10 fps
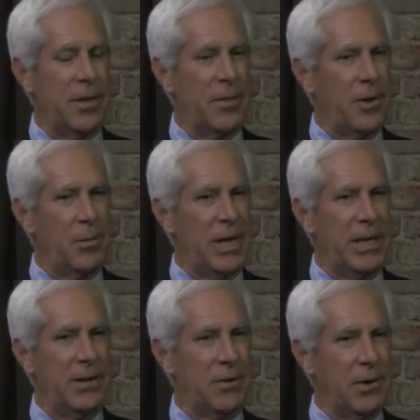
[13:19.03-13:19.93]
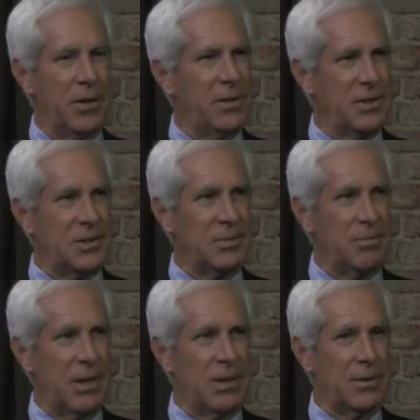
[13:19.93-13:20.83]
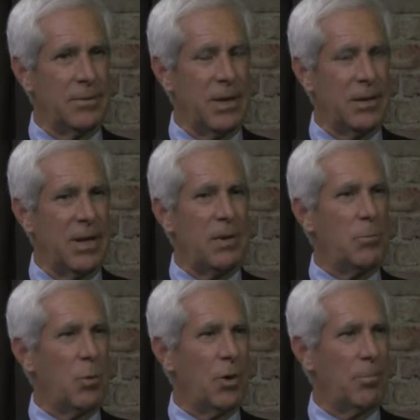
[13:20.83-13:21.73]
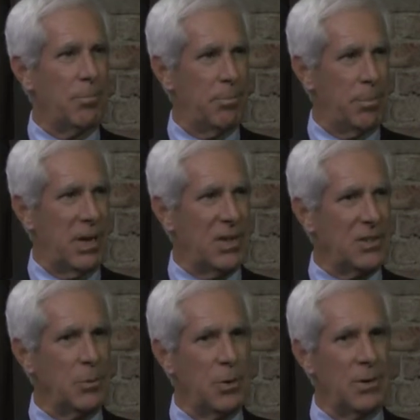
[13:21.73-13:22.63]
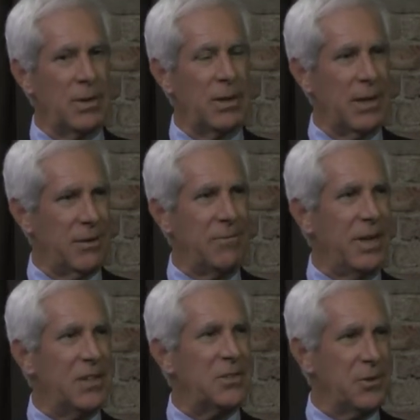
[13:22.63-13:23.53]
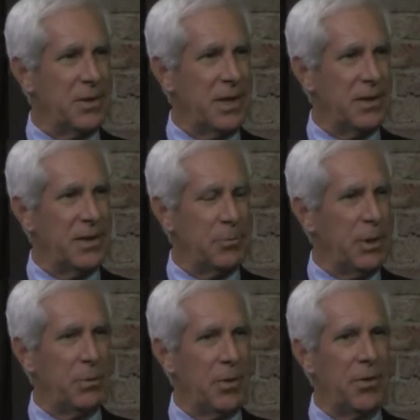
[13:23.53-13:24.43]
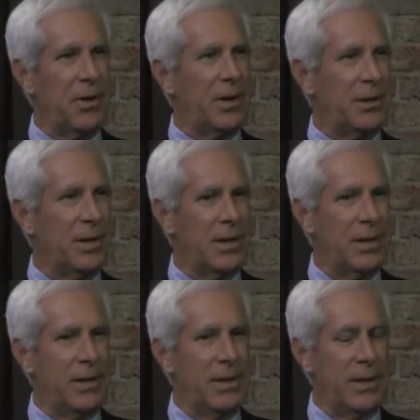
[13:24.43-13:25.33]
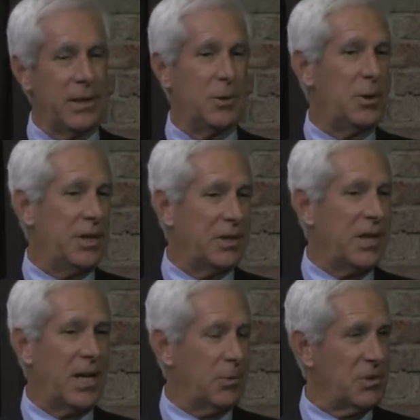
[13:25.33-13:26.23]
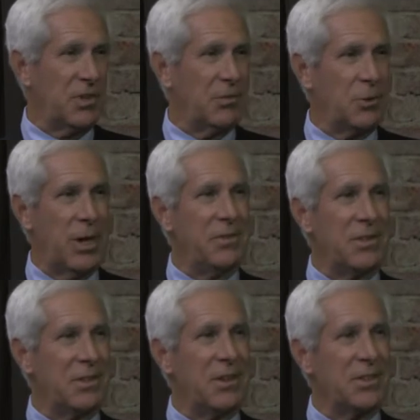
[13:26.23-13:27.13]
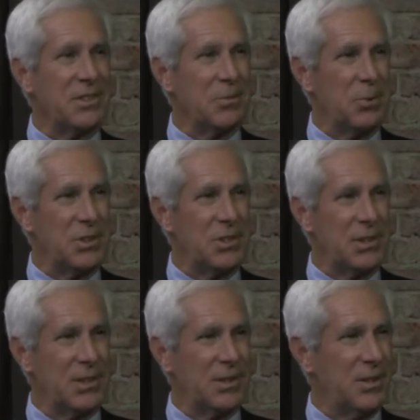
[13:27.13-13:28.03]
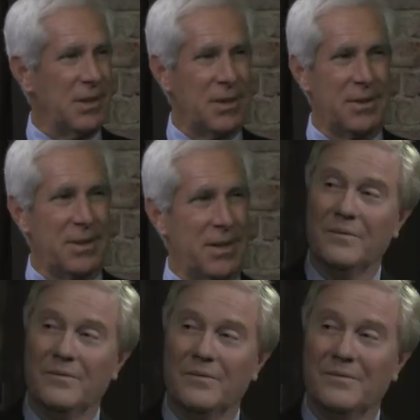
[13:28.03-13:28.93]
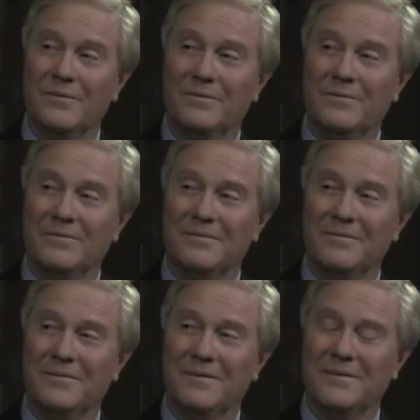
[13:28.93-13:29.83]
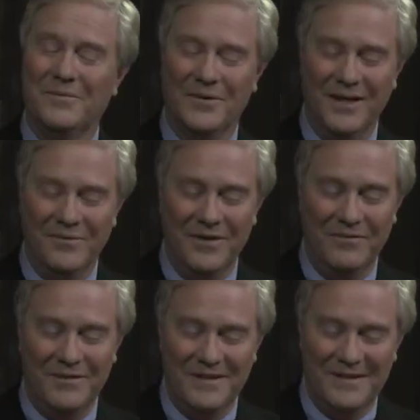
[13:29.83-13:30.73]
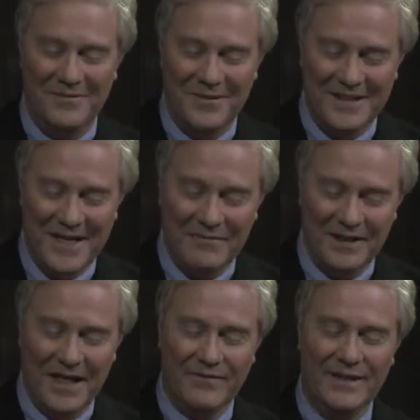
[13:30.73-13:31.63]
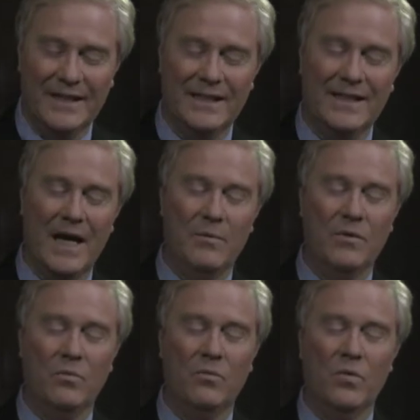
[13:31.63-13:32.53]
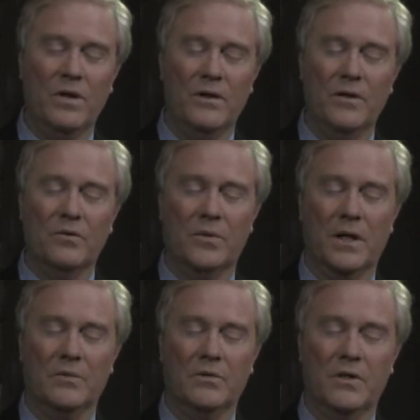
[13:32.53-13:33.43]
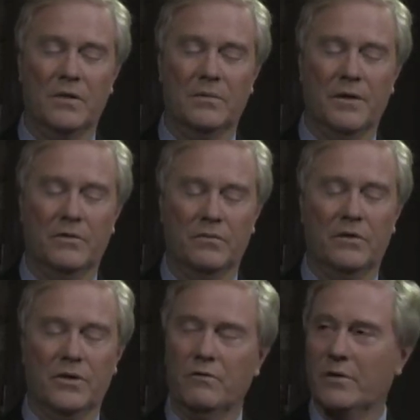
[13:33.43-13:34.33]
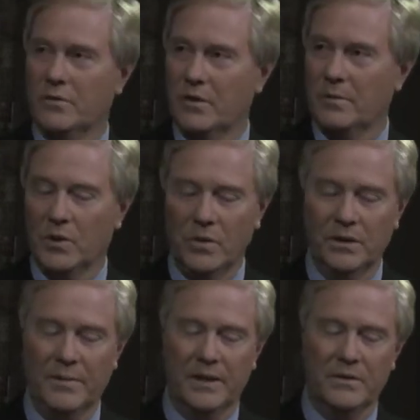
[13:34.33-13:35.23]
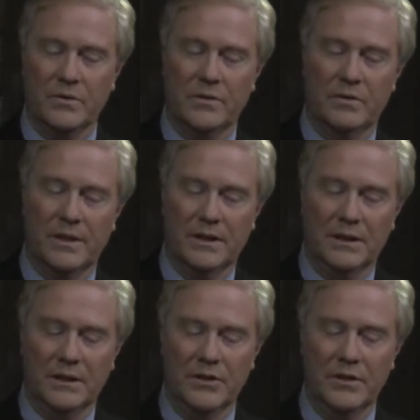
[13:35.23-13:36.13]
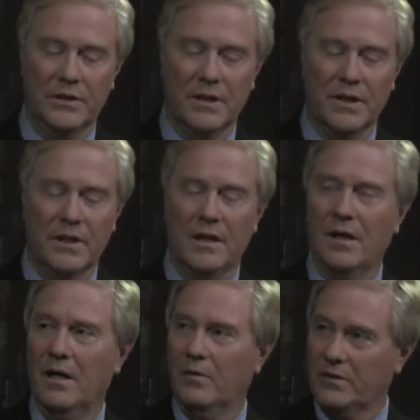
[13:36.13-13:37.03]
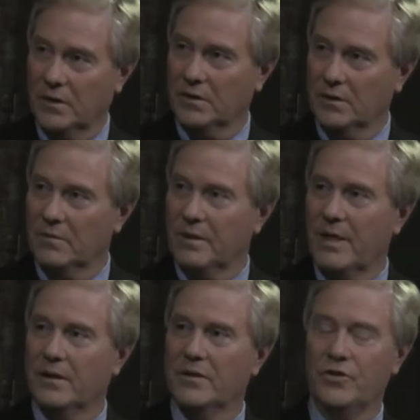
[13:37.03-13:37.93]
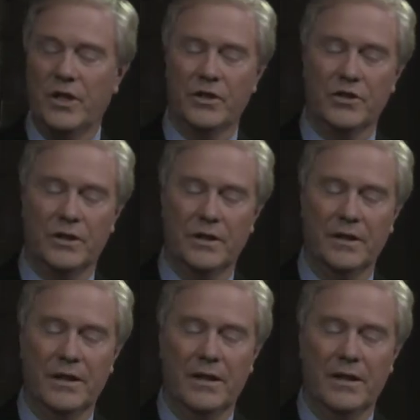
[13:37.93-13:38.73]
They're making all of this a lot more possible, a lot faster than I think people thought, including autonomous self-driving cars, which are another factor that we're working on. We definitely have to get to that. One of the other problems you talked about, so far we talked about oil dependence, we talked about collisions, we talked a little bit about congestion,